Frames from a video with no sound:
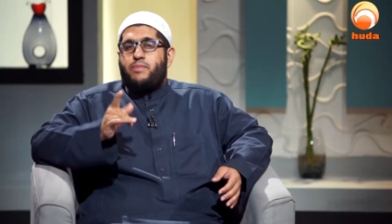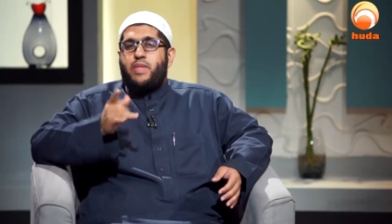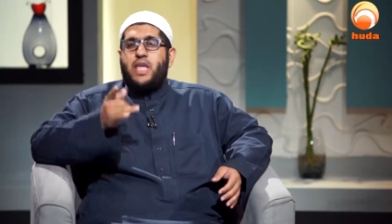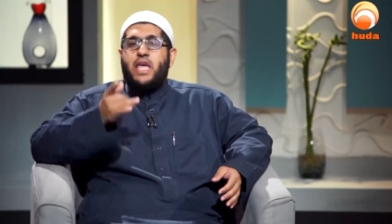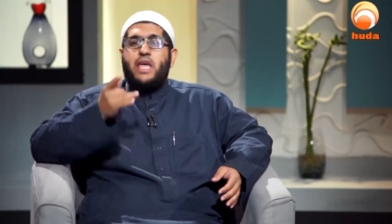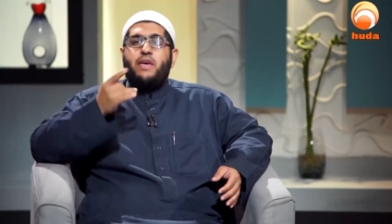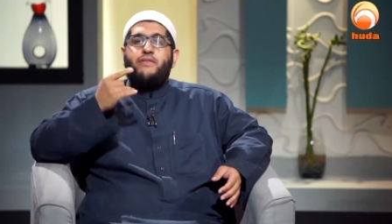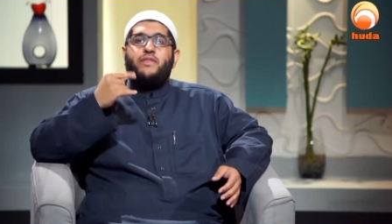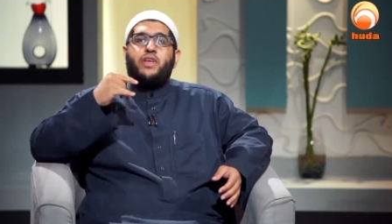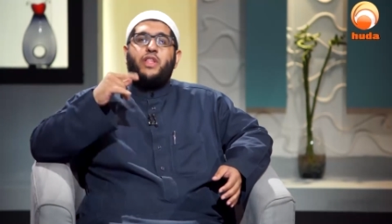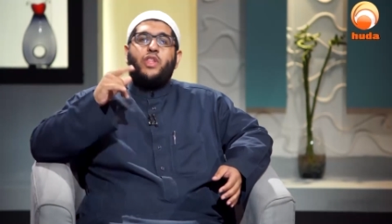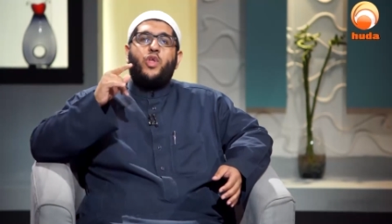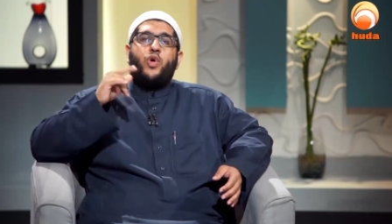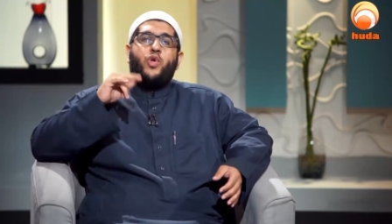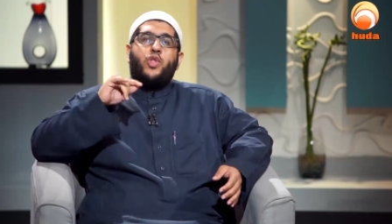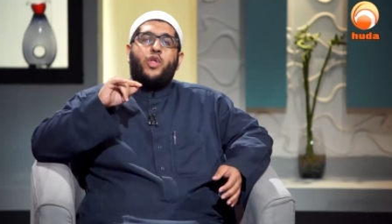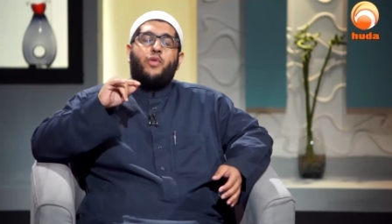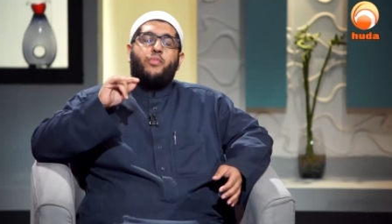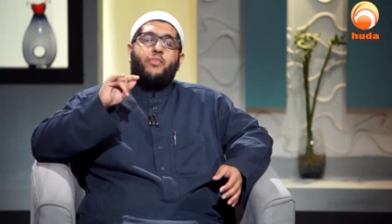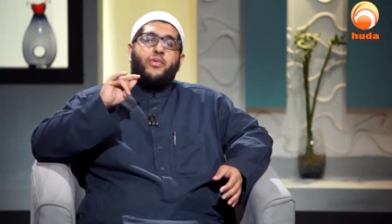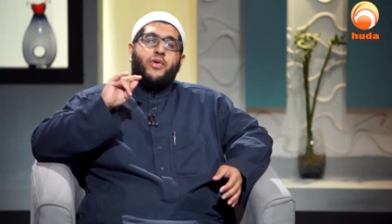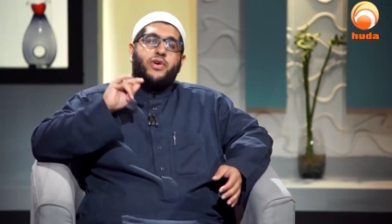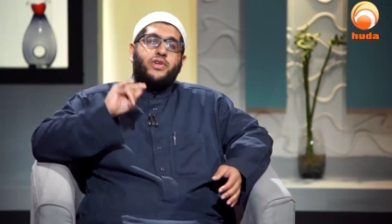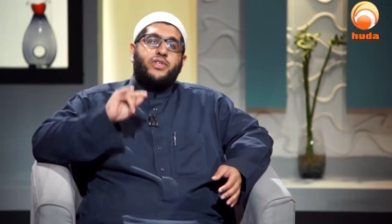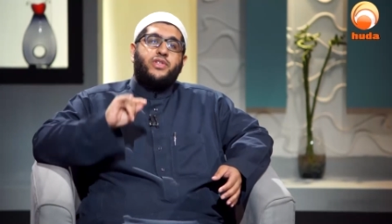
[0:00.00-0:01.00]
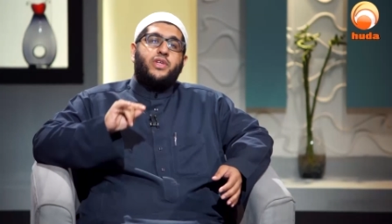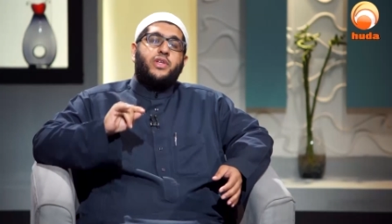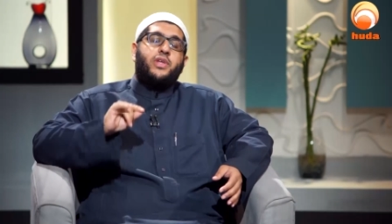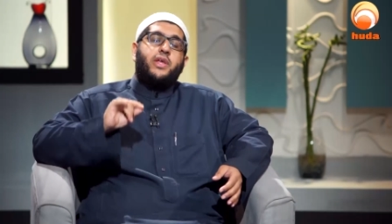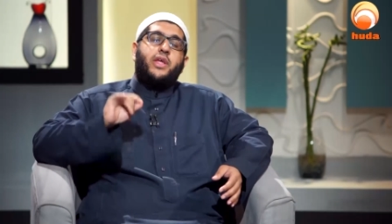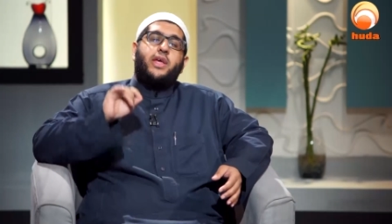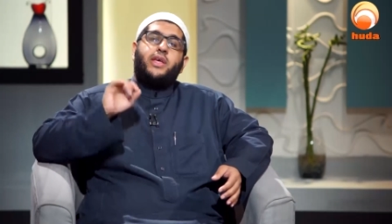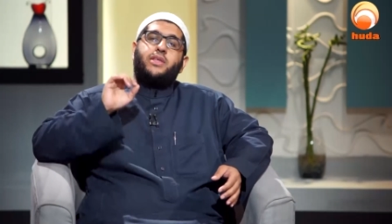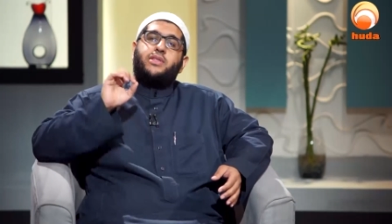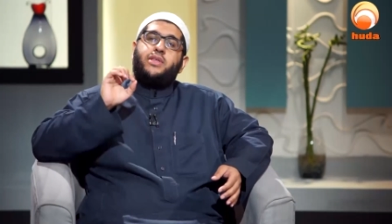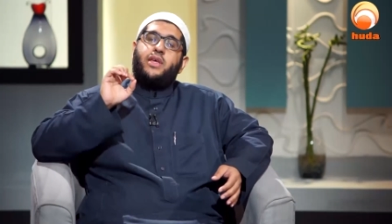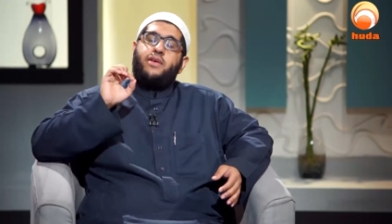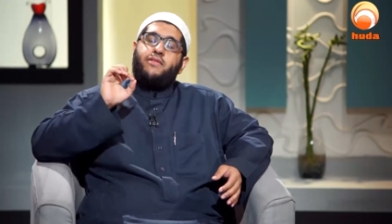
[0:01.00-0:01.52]
even though the person
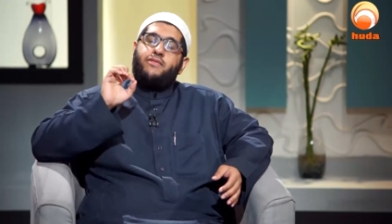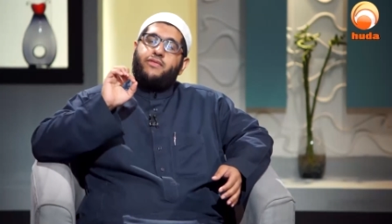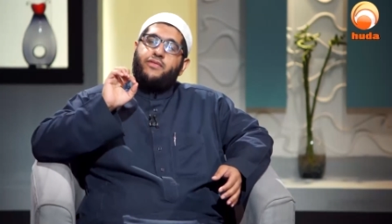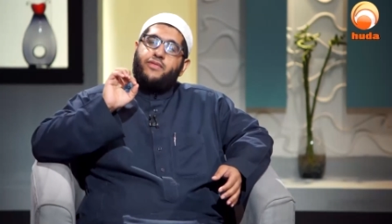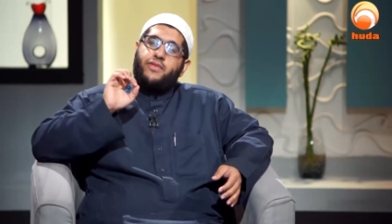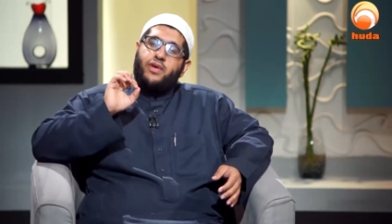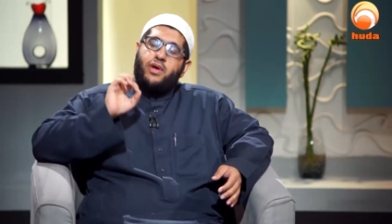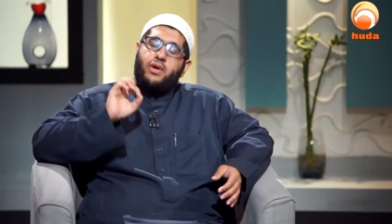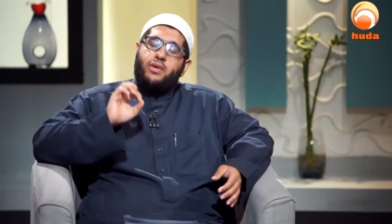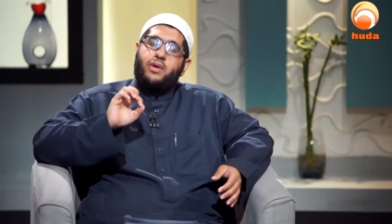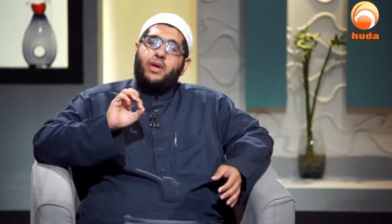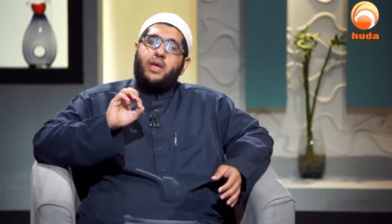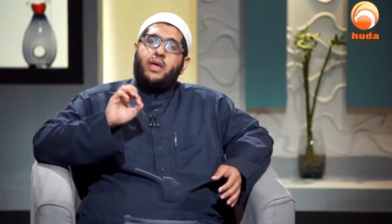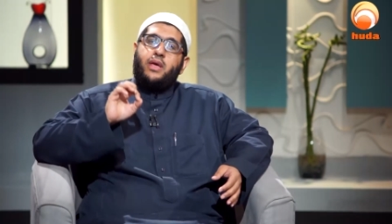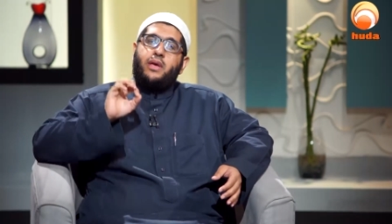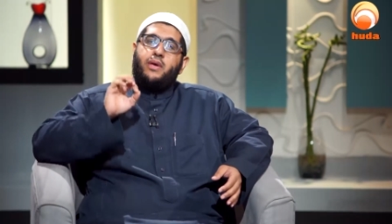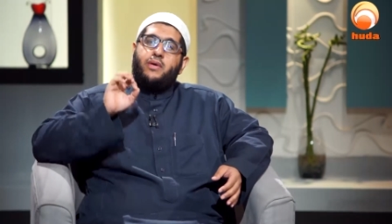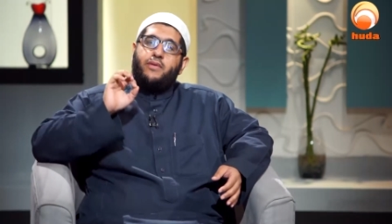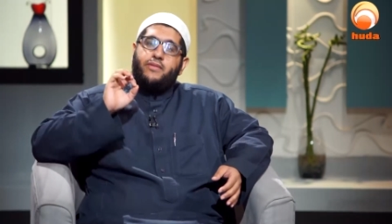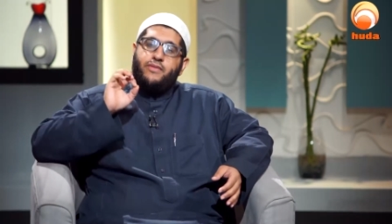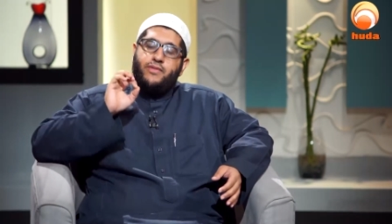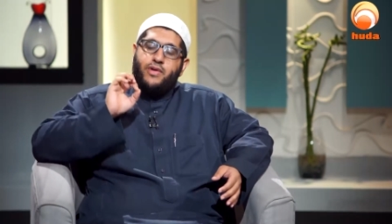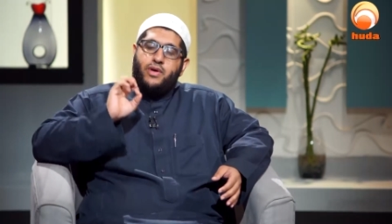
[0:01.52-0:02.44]
is a very